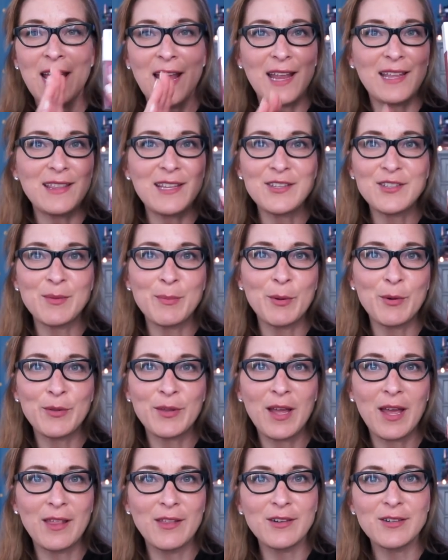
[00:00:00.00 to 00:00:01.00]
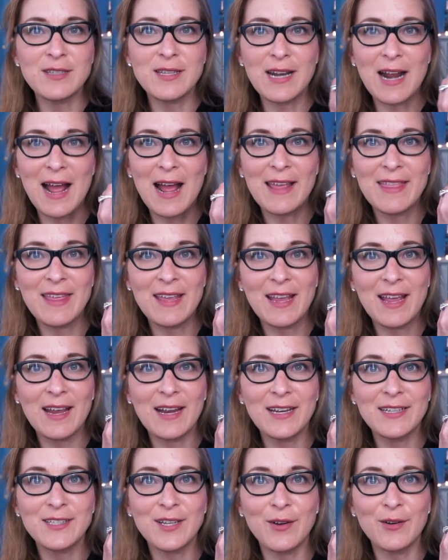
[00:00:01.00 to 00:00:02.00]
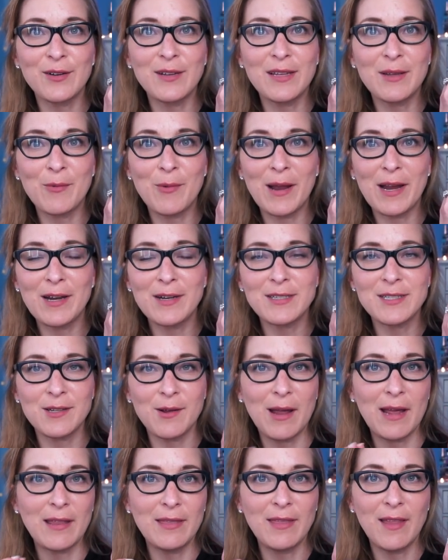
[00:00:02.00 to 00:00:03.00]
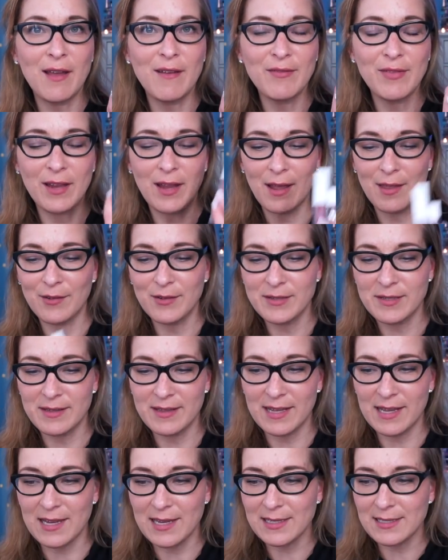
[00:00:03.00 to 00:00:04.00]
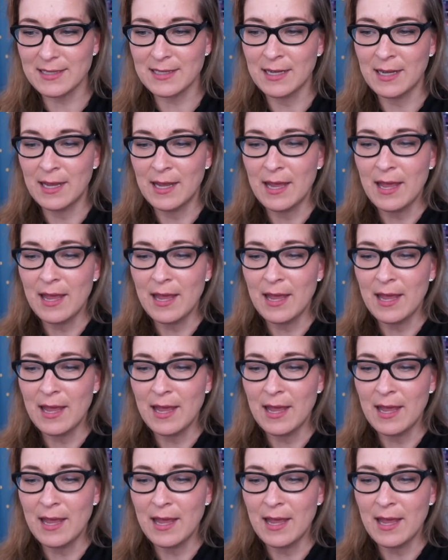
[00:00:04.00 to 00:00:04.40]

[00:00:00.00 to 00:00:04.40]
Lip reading: And these are both colors that I think I could totally wear. So I love the colors of these.